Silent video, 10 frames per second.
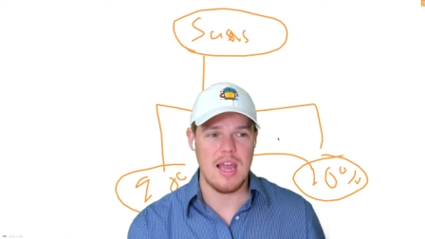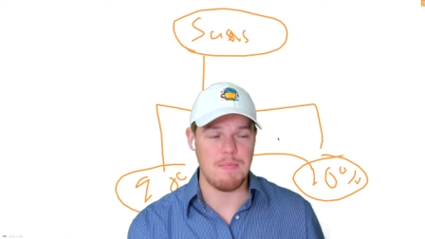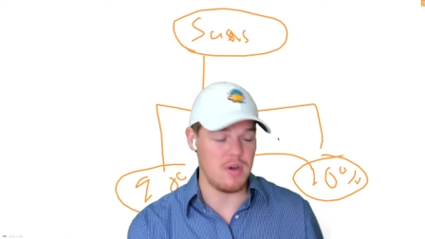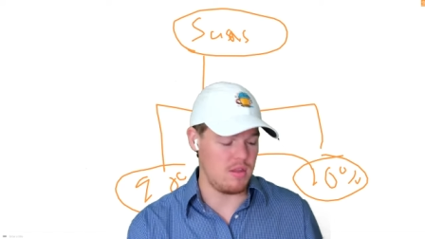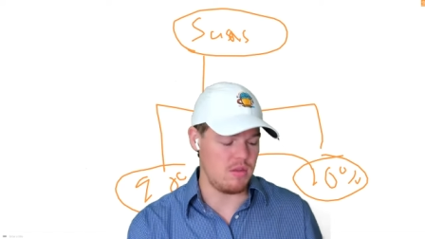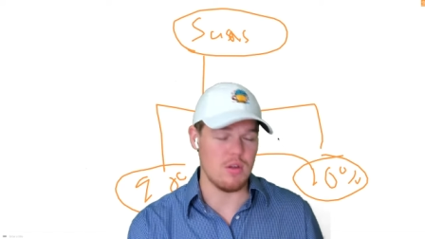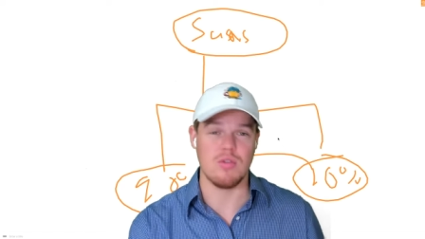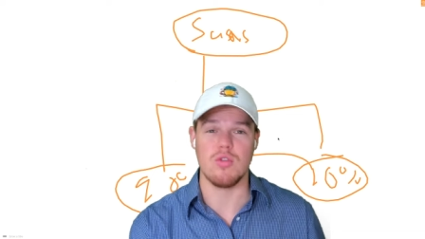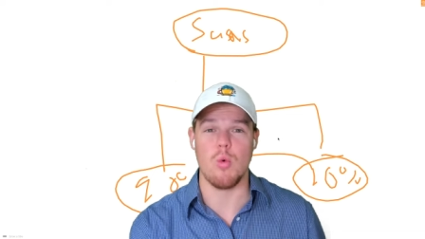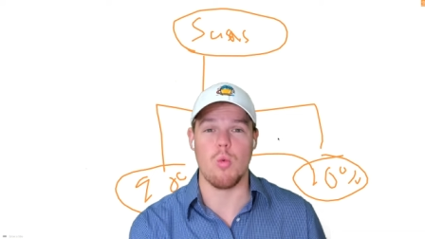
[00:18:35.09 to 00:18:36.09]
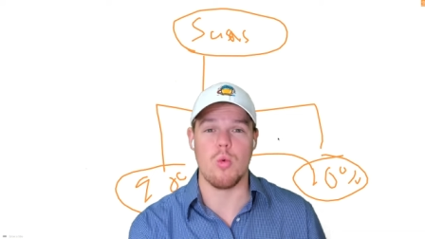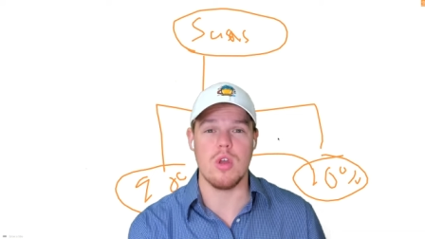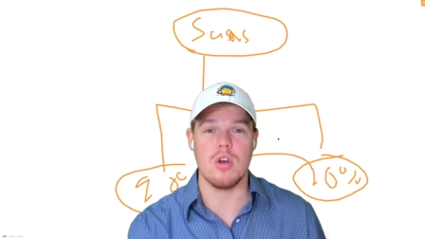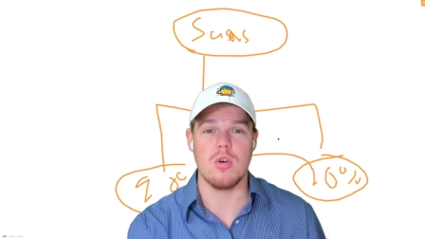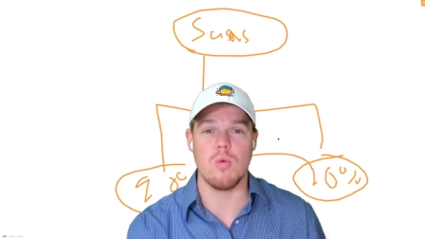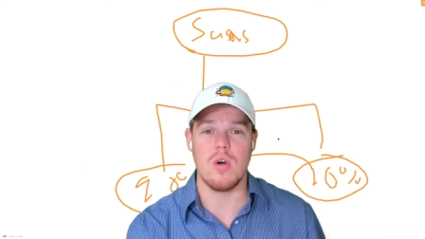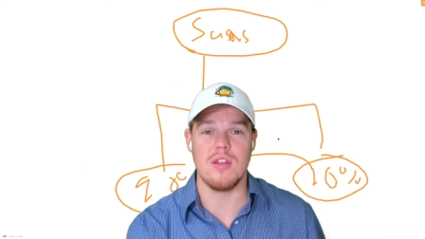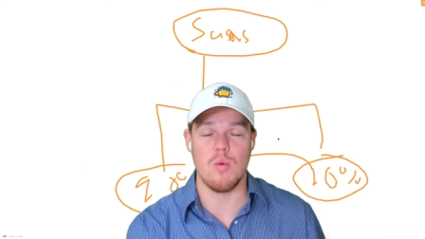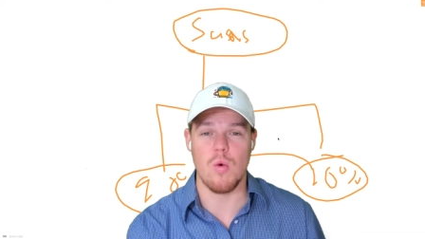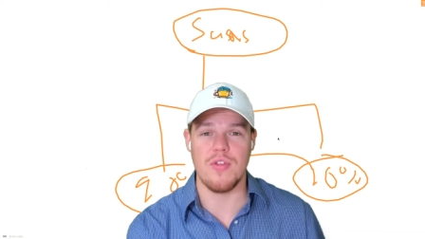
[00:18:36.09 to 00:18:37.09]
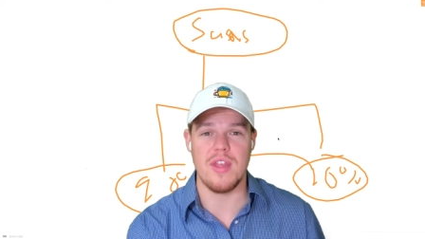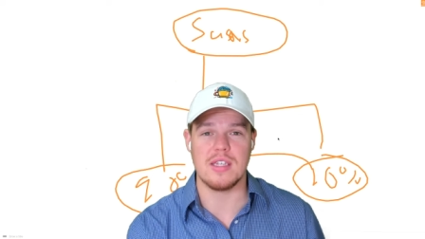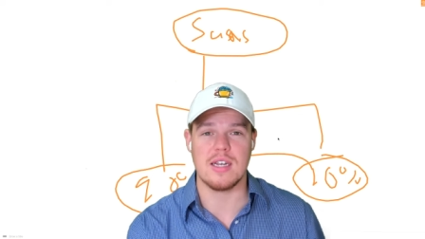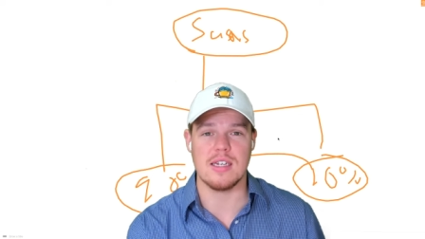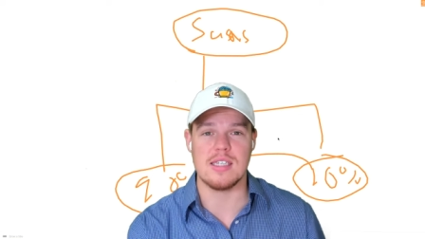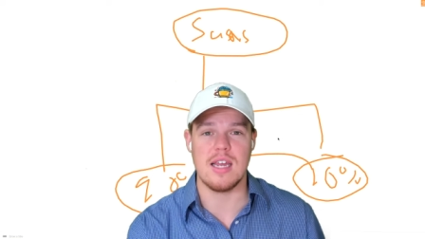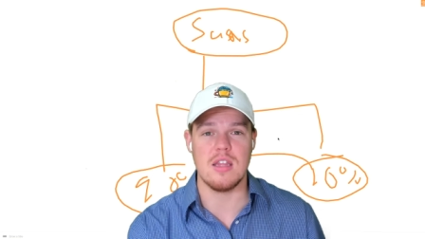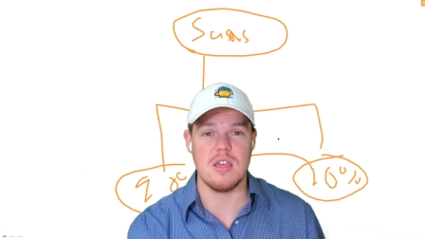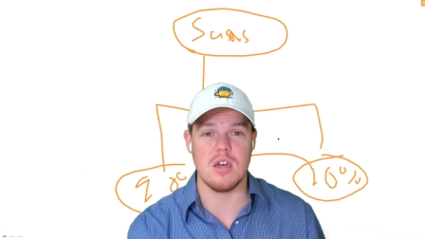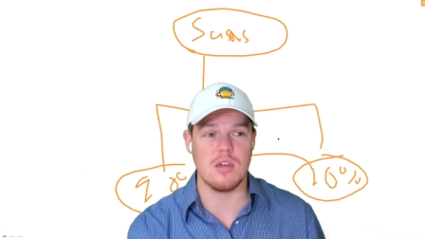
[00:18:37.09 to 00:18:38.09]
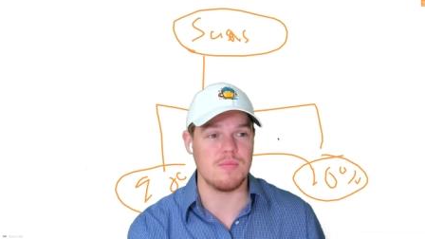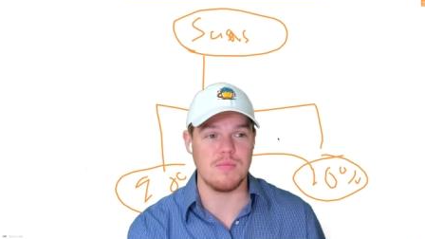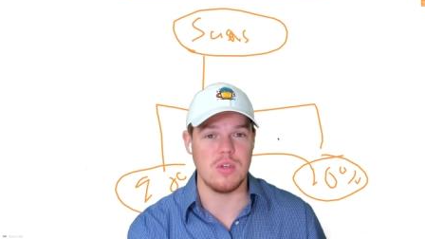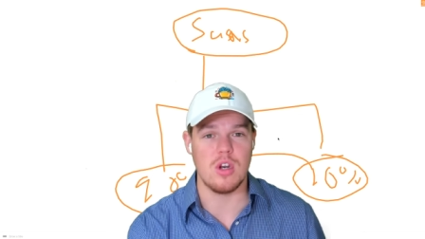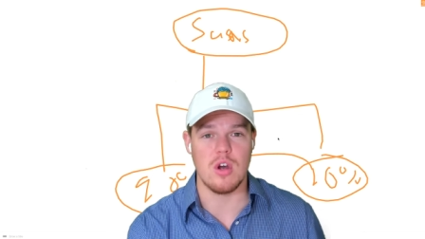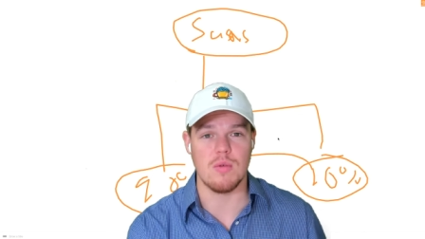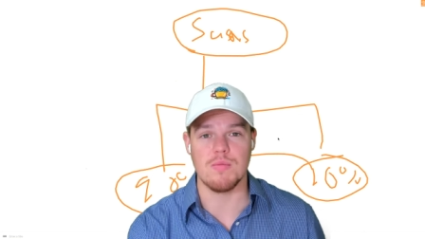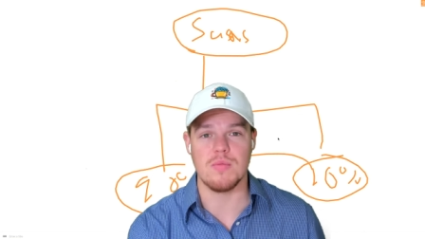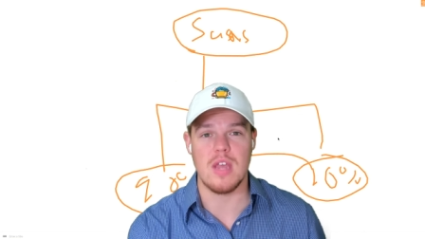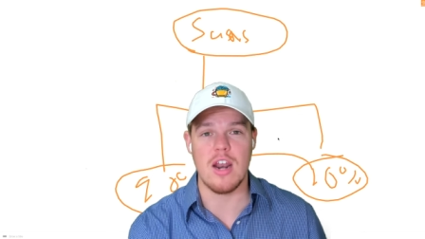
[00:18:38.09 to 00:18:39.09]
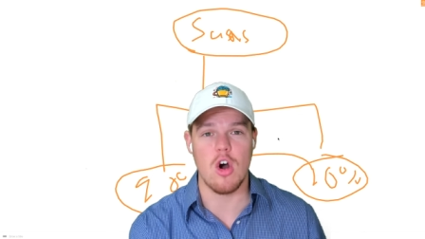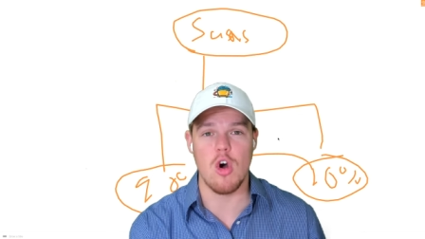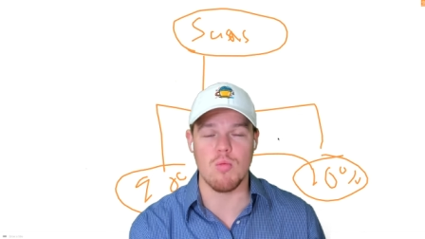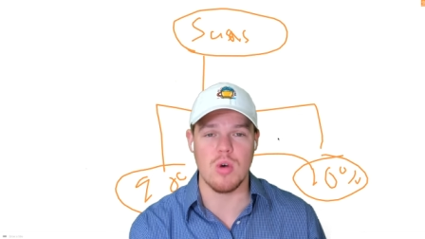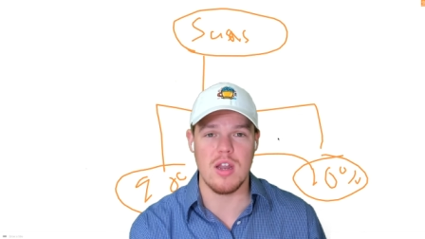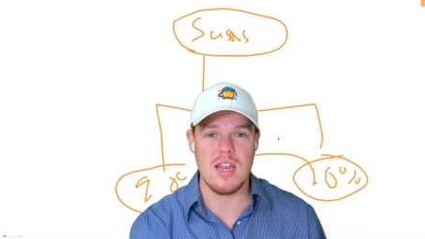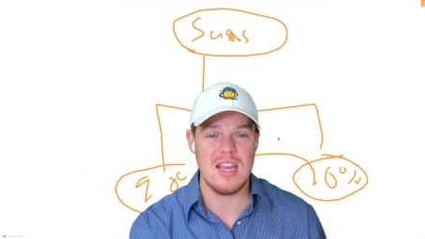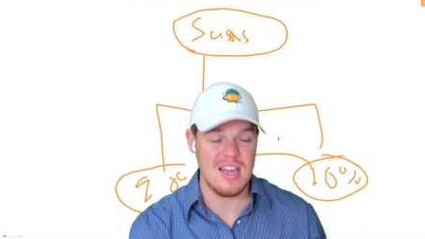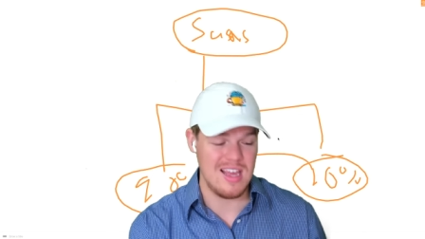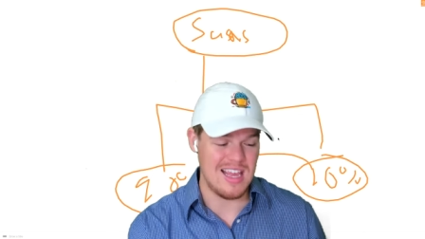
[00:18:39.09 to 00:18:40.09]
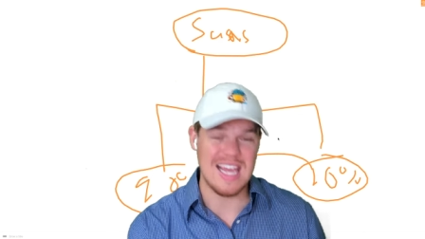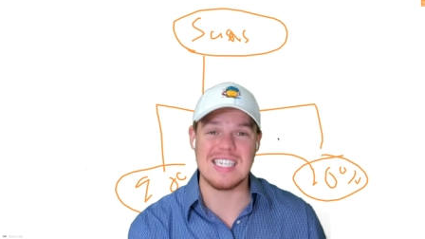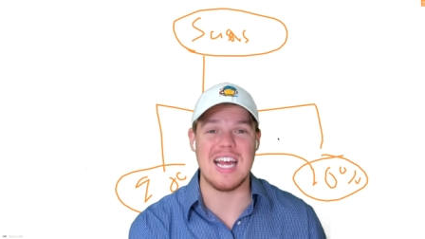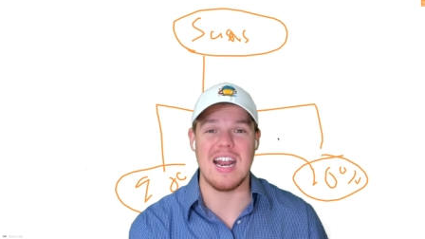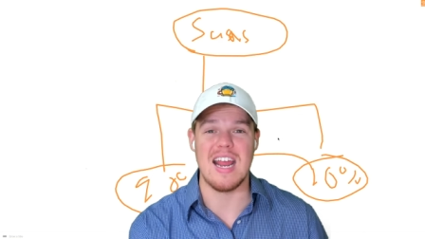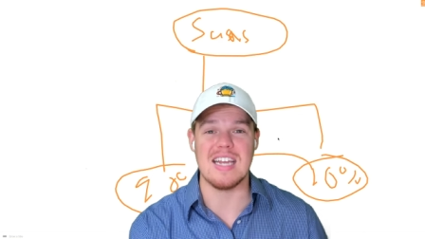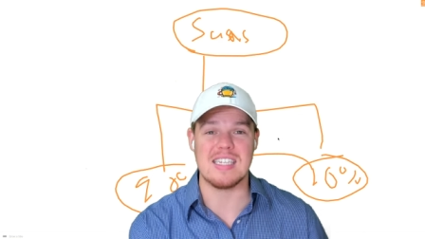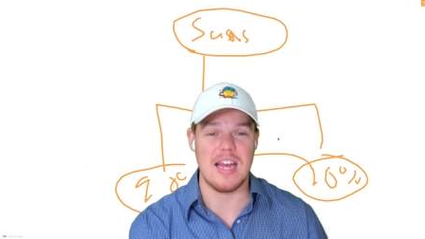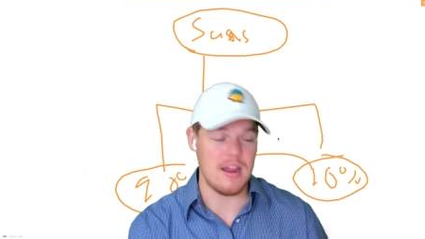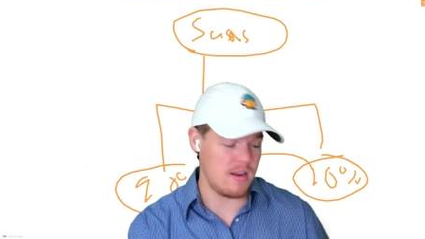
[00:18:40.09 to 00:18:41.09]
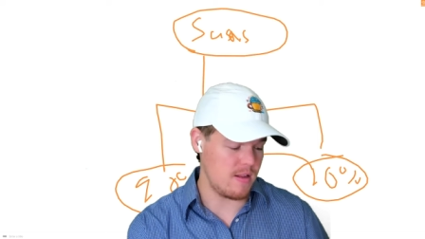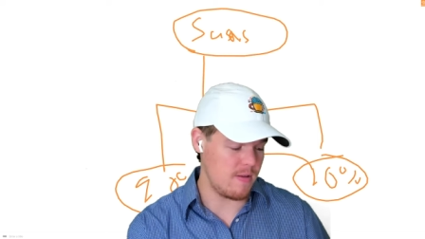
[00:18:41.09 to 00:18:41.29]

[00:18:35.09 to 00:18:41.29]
But the the real one, the one that's gonna send you, you know, hit a home run, it's that it's that